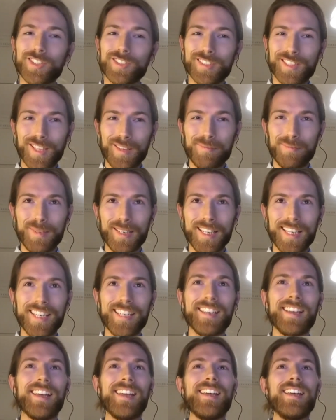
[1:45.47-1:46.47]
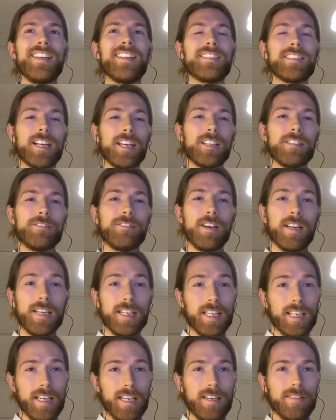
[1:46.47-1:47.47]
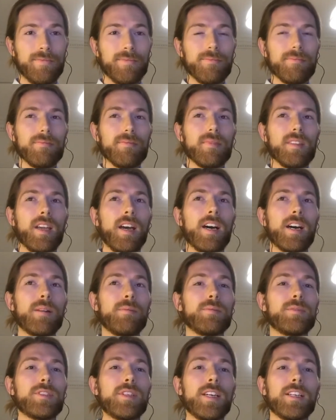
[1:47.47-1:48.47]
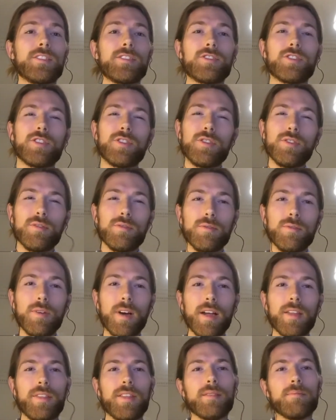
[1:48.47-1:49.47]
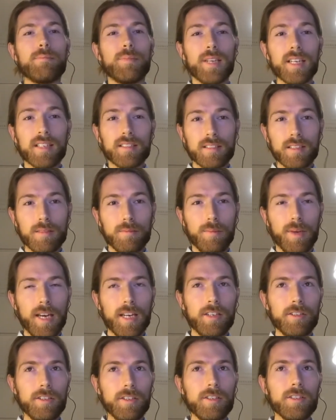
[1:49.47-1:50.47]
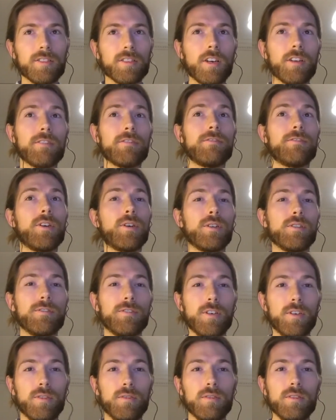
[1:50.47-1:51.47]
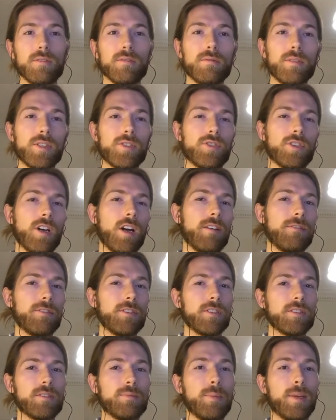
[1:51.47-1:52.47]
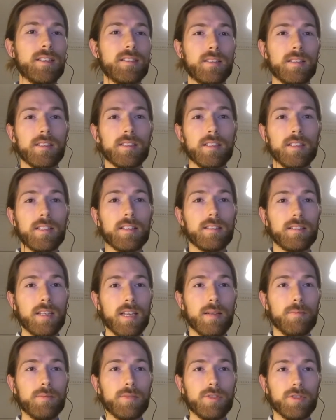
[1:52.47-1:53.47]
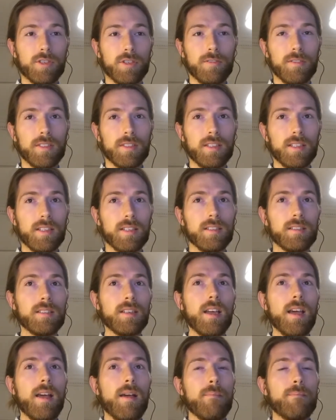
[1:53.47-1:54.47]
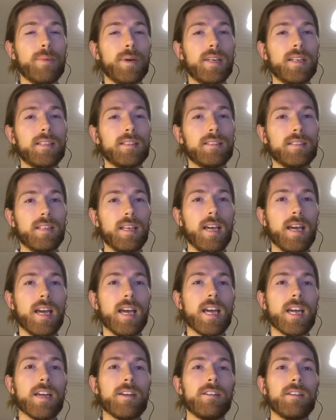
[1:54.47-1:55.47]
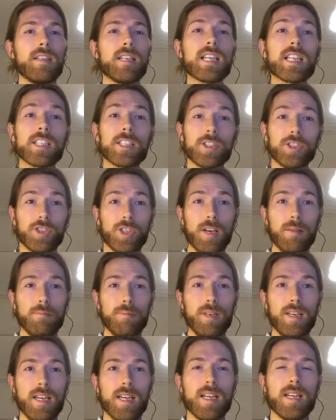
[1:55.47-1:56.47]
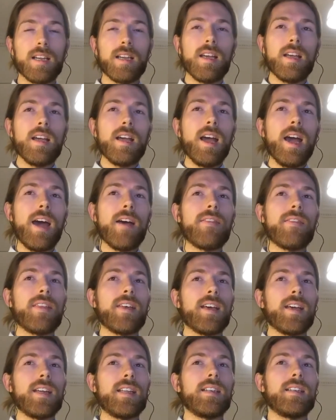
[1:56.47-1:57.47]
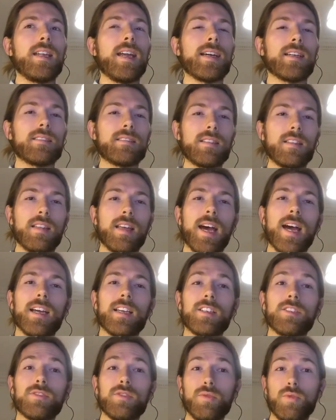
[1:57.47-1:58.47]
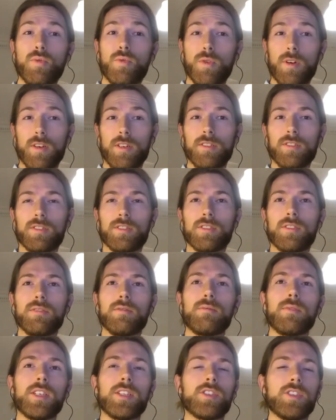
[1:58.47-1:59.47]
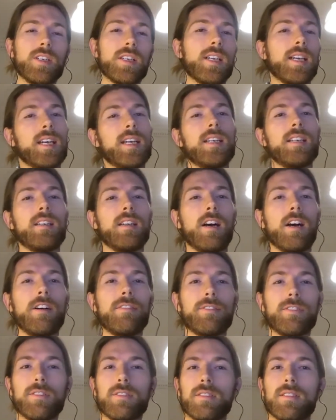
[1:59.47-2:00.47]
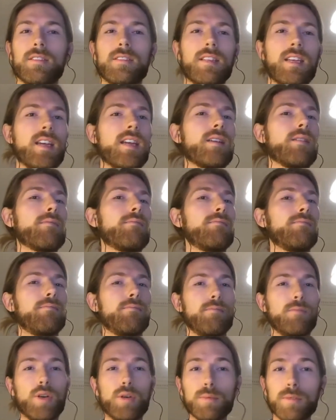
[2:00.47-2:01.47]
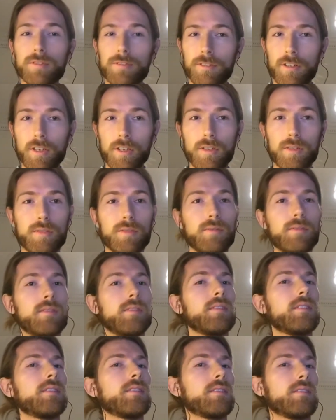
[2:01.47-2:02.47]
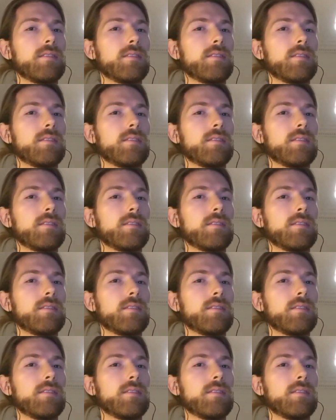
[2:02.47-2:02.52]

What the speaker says: company, Telefonica. Its two, I think, biggest competitors are Vodafone, which offers basically the same services, but it's a English company. And then next to that is Orange, which again offers the same mobile phones,